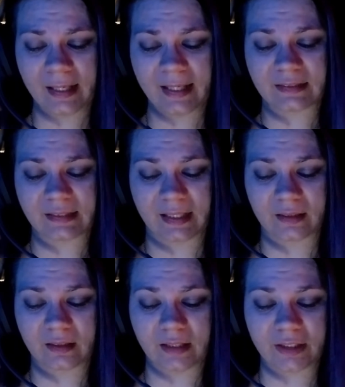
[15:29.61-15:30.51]
his
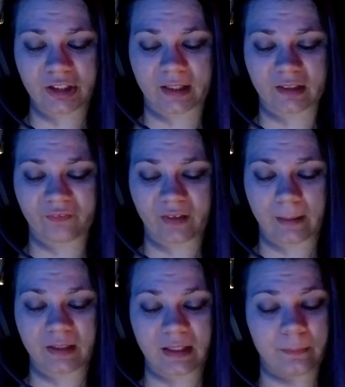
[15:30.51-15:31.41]
hand clutching at the
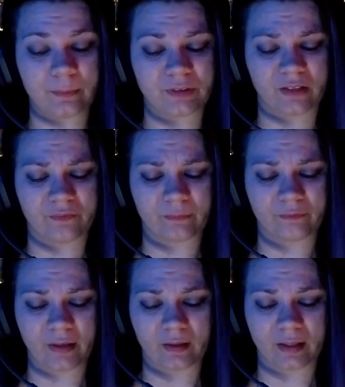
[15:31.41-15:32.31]
frame to keep himself from
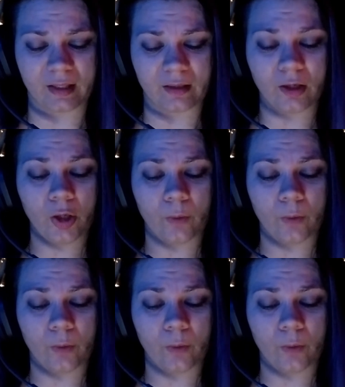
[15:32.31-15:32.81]
falling in,